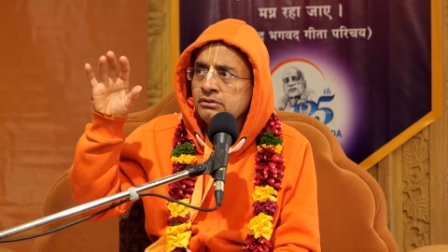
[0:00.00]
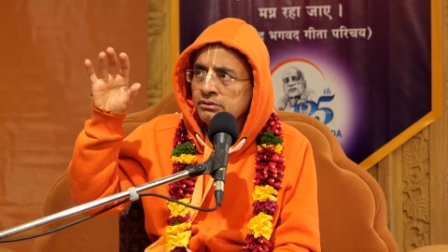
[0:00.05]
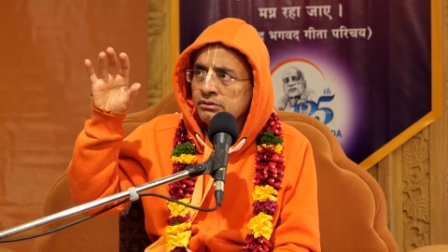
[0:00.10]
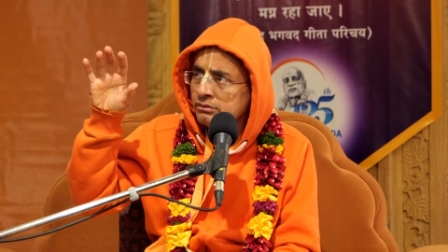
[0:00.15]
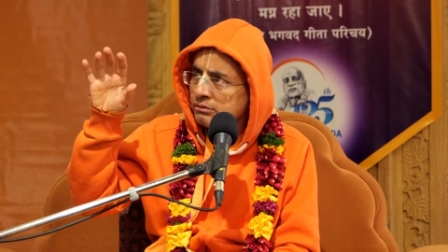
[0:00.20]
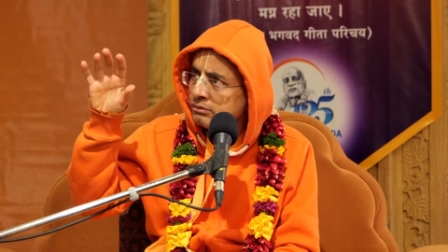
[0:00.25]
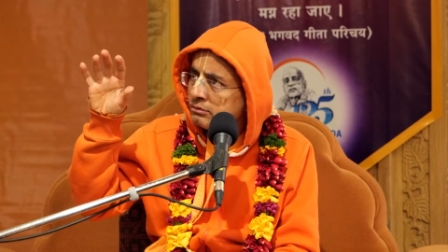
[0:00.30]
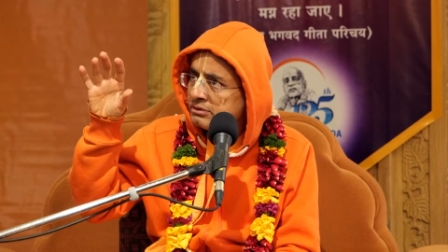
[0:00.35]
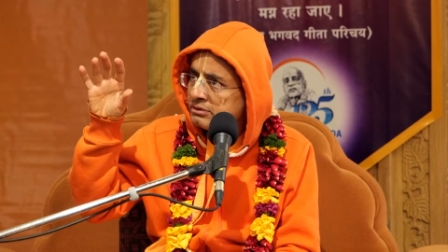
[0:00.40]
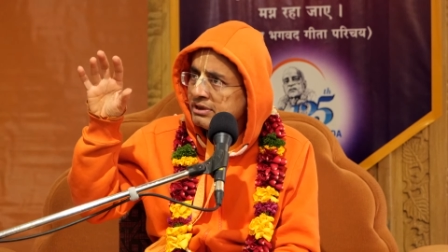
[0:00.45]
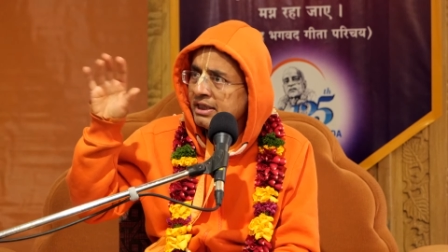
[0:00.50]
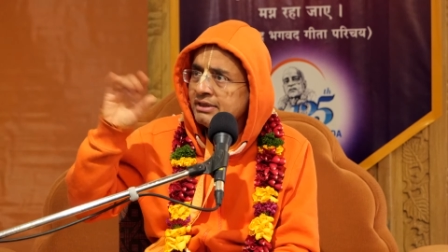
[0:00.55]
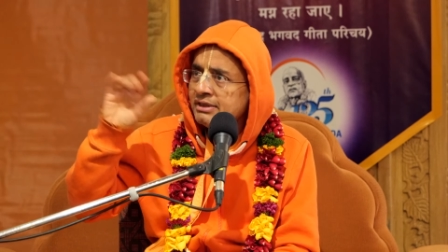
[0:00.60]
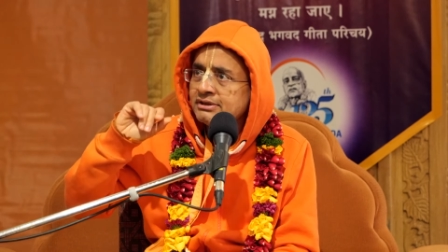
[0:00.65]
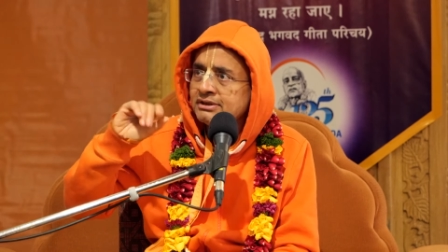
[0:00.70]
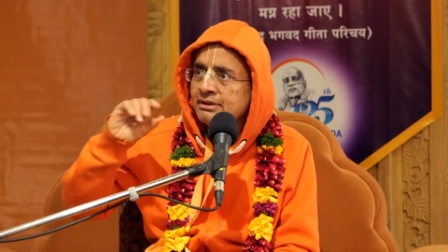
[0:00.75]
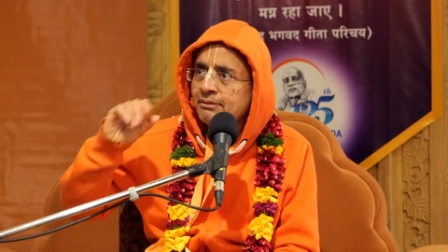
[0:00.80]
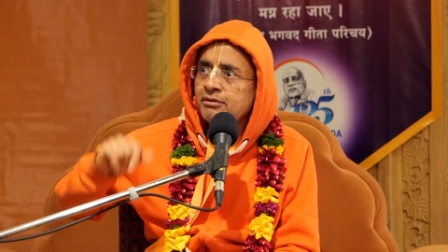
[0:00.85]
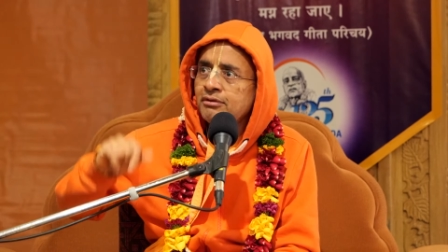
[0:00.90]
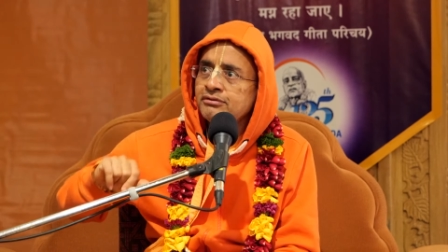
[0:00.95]
to
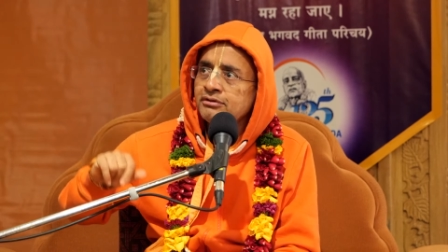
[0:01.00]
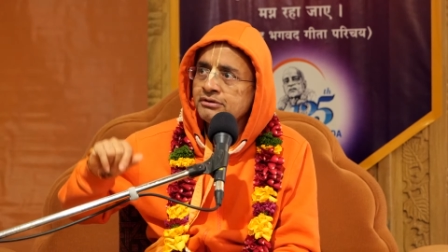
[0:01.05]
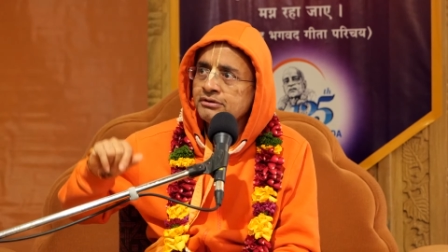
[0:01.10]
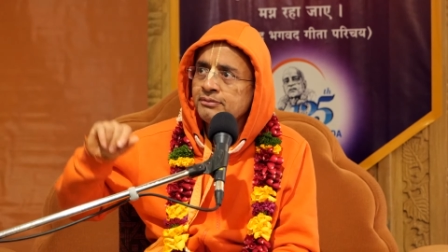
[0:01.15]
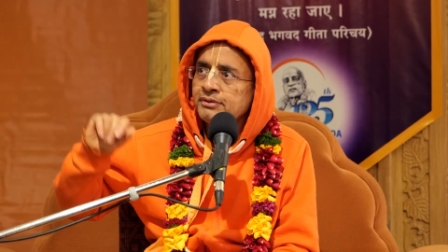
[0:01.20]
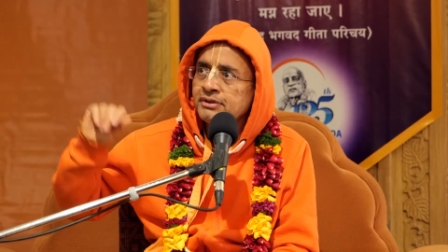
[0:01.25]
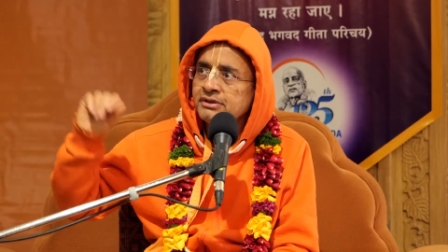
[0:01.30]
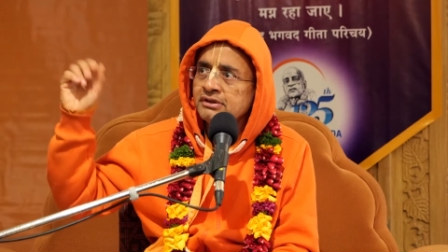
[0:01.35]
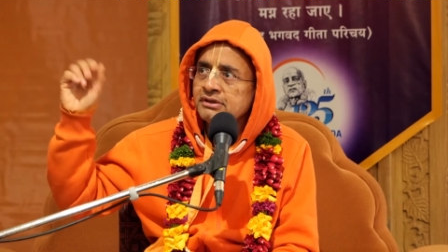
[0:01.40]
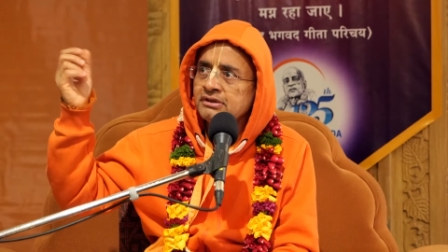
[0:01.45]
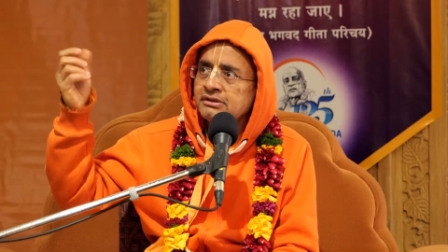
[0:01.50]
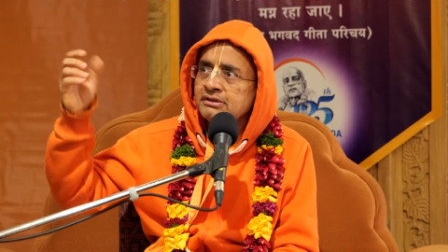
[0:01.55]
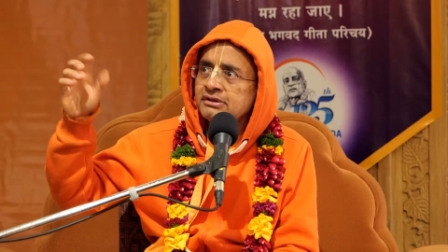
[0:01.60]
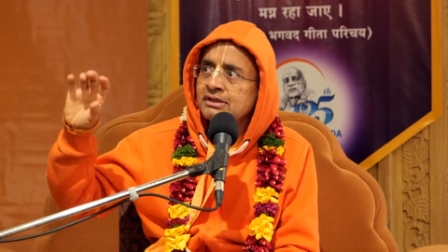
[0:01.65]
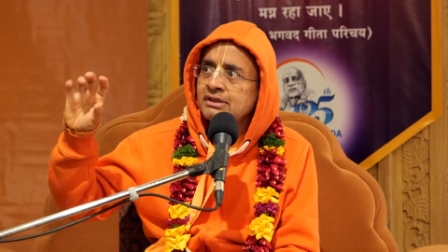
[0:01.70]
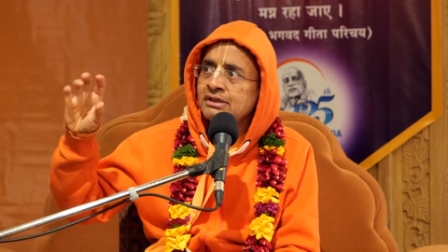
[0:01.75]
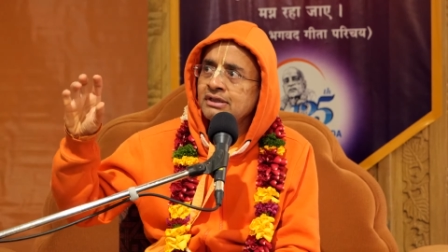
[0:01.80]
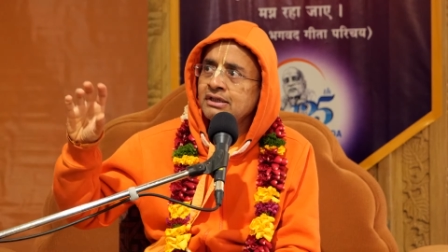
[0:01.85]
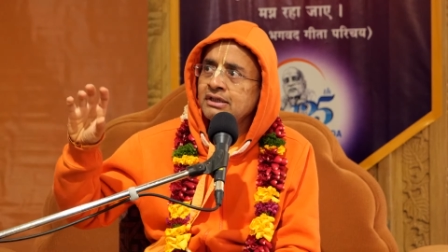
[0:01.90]
change some of those pictures,